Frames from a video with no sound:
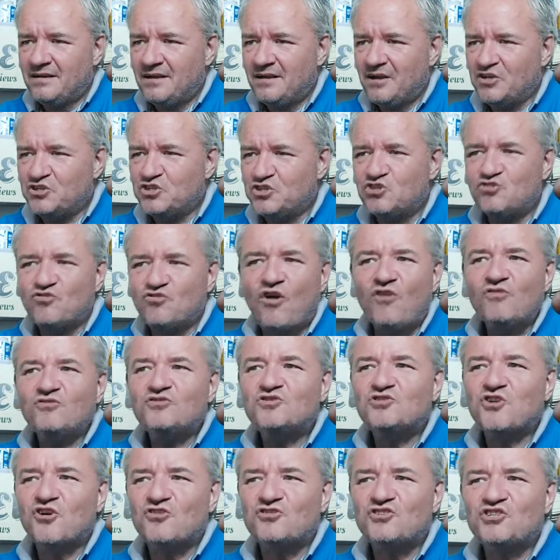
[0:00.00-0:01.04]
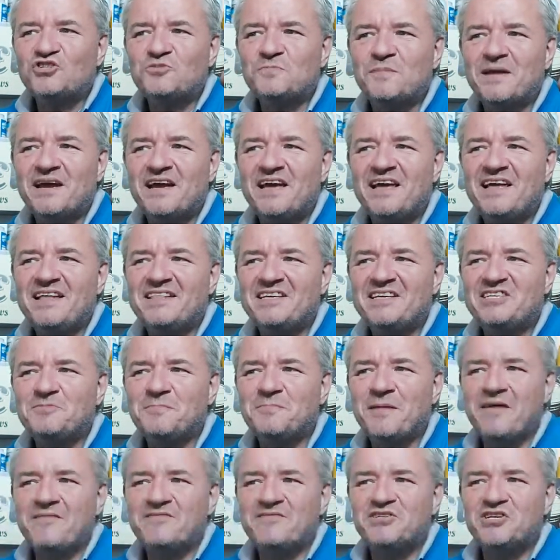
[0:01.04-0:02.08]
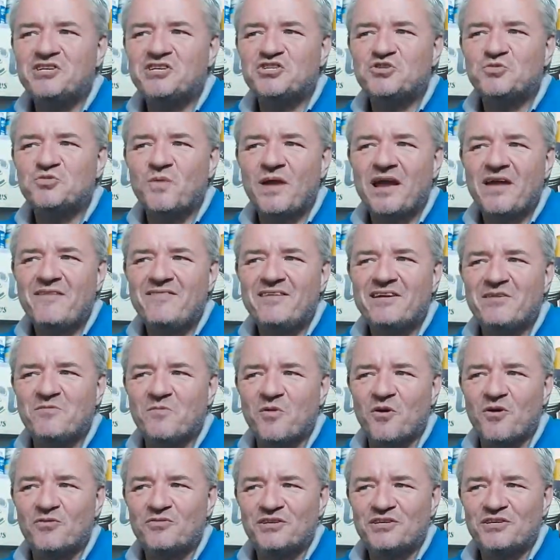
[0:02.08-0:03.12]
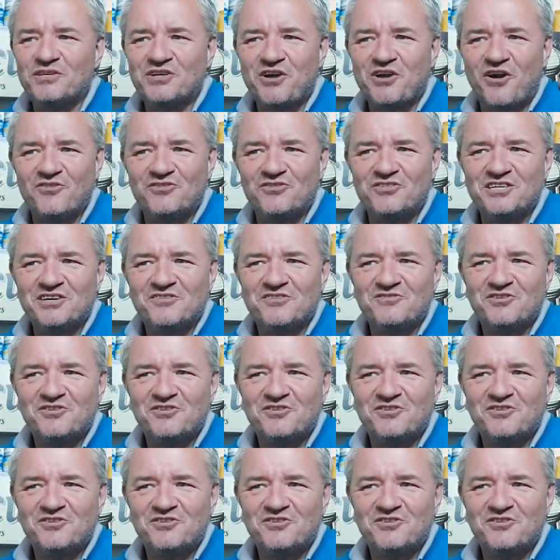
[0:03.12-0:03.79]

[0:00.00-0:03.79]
A strong Scottish beer. This beer is a swearing word that you can't see on